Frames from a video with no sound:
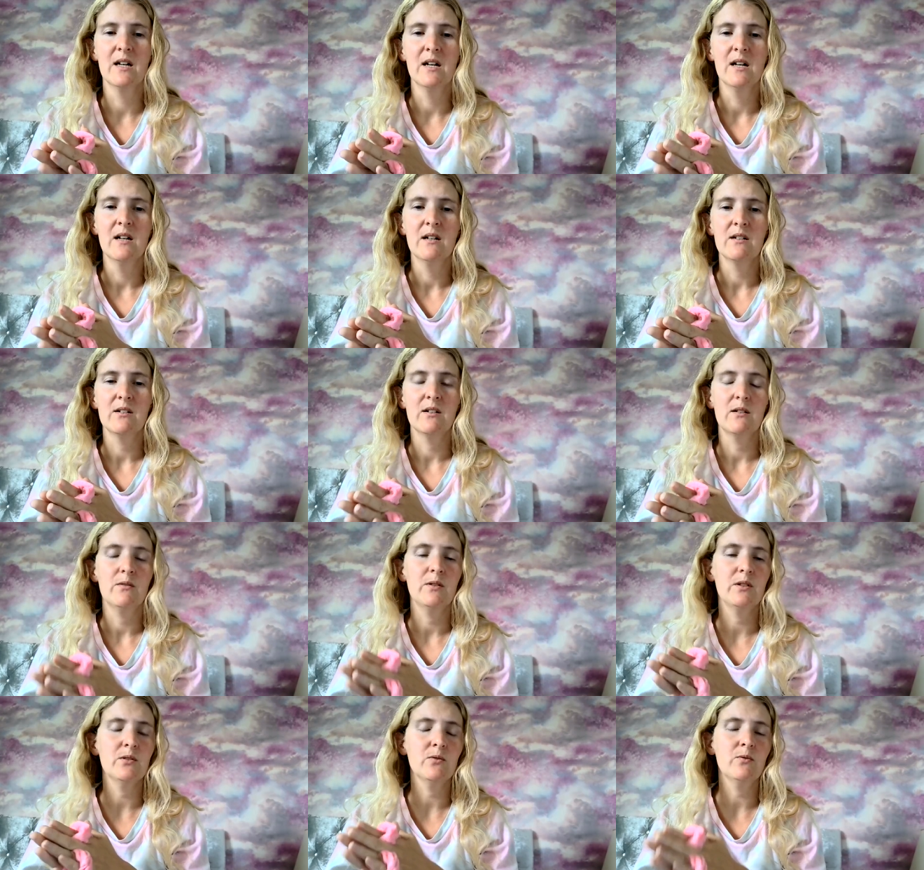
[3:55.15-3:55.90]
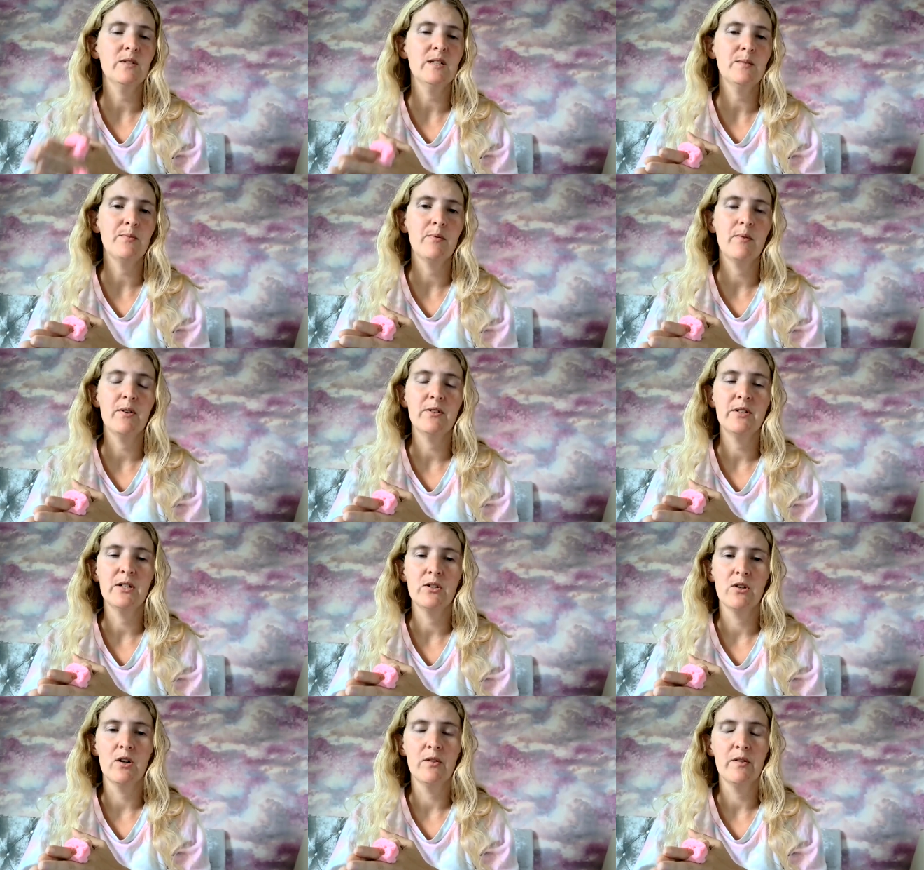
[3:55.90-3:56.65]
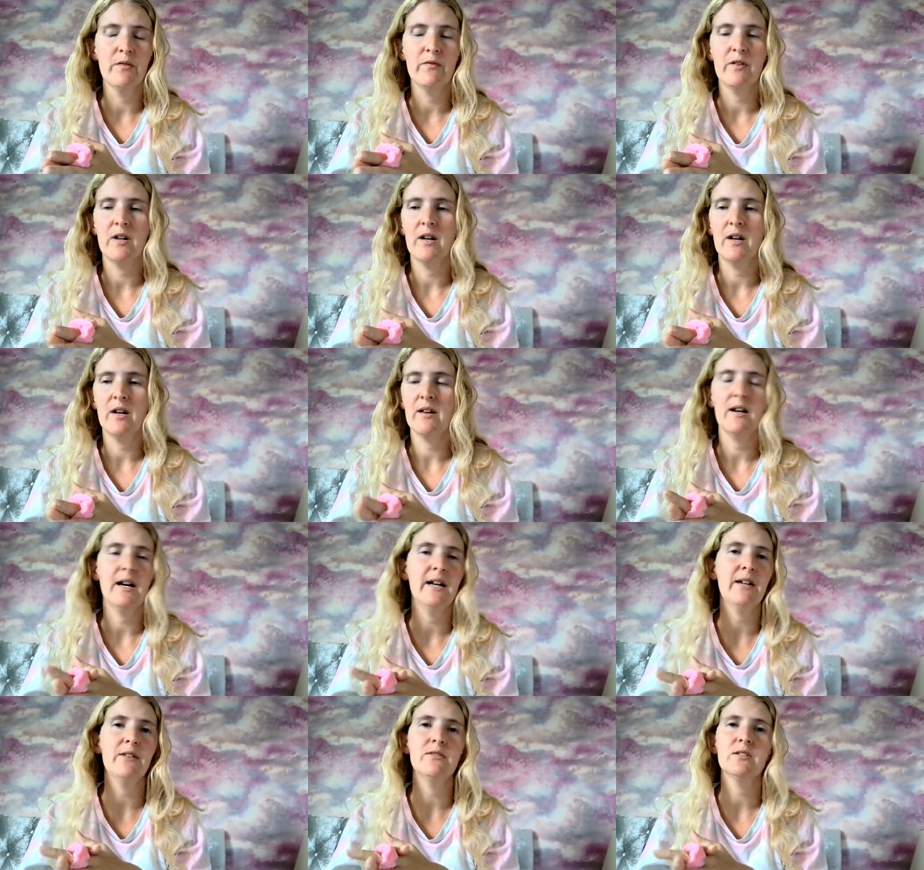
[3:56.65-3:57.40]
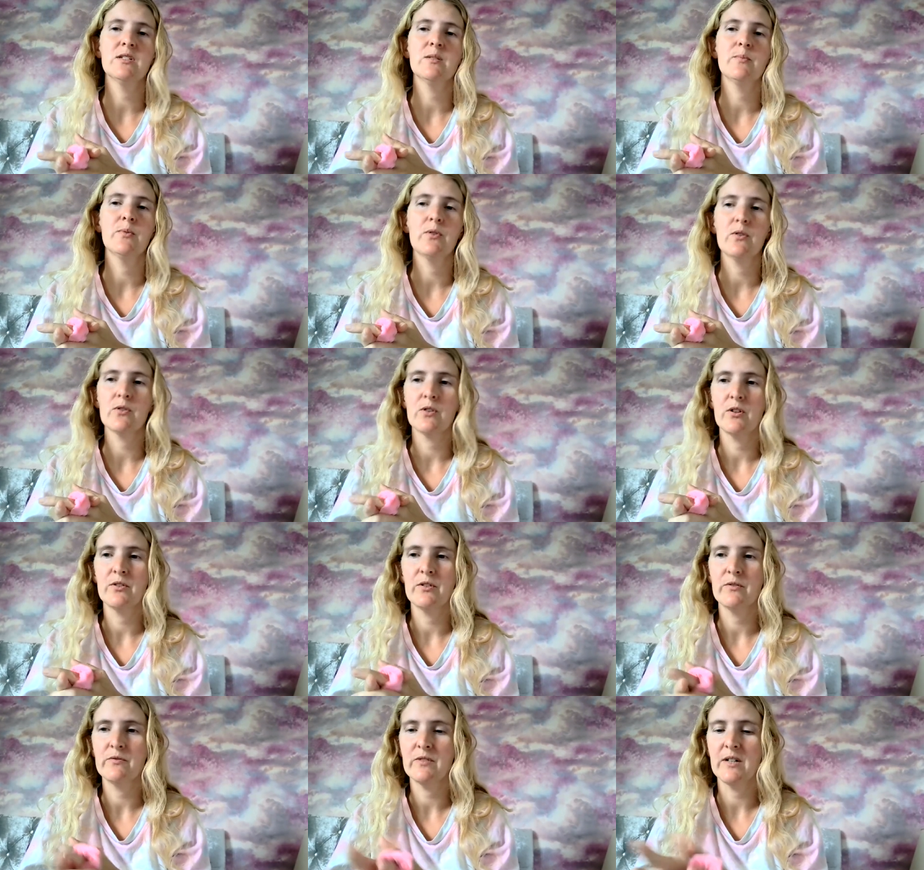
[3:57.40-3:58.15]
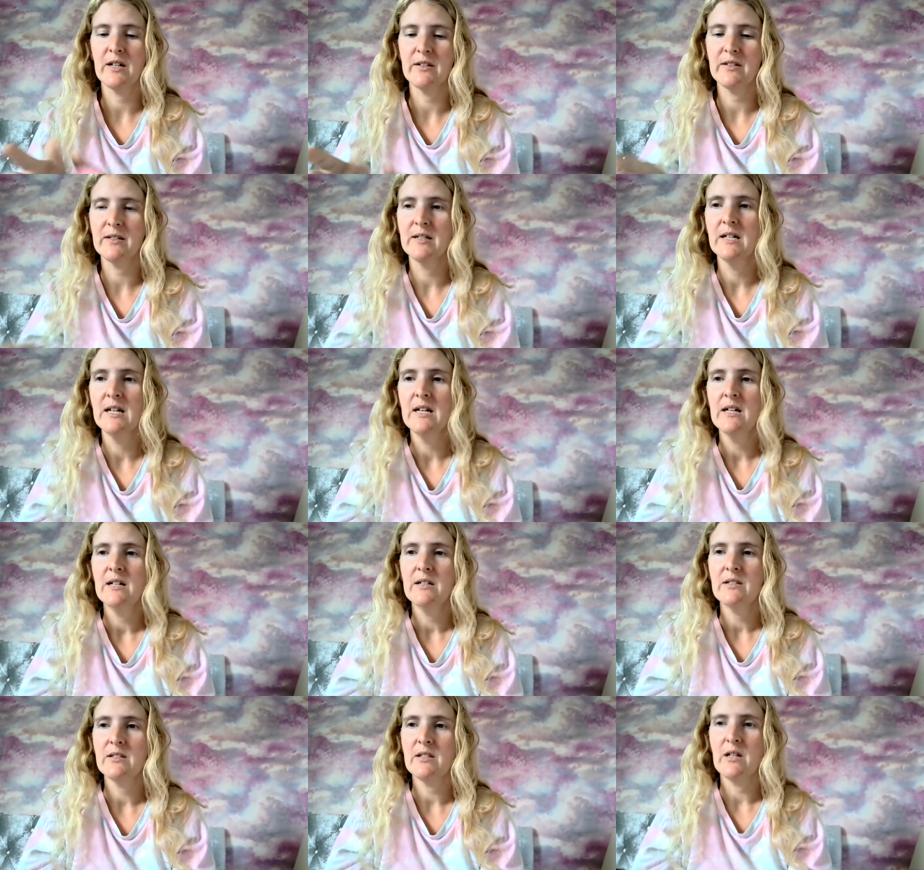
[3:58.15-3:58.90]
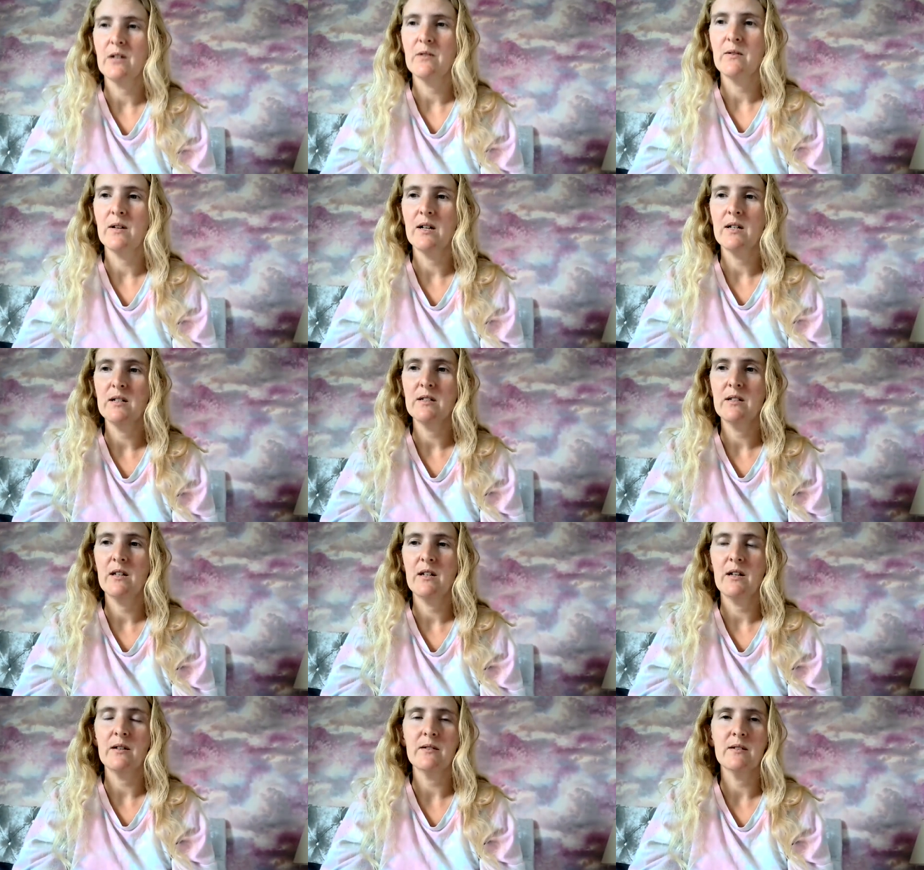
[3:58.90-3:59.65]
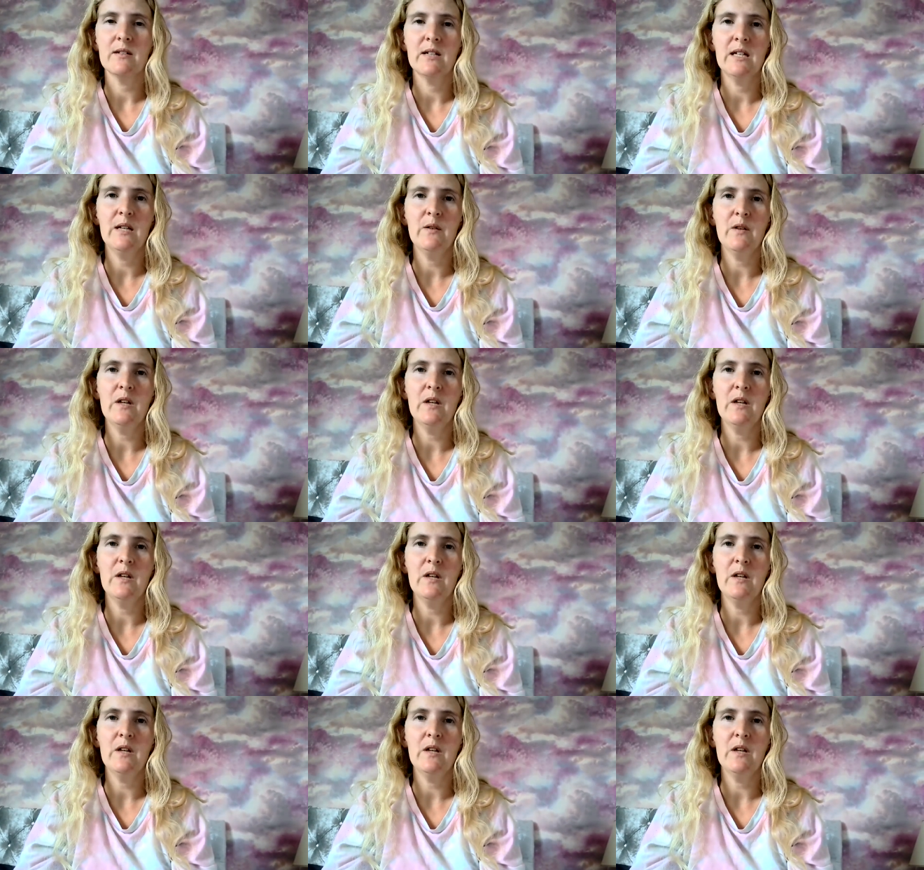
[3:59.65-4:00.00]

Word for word: You know, he's always promoting God the Father. I don't support God the Father. So, you know, if, if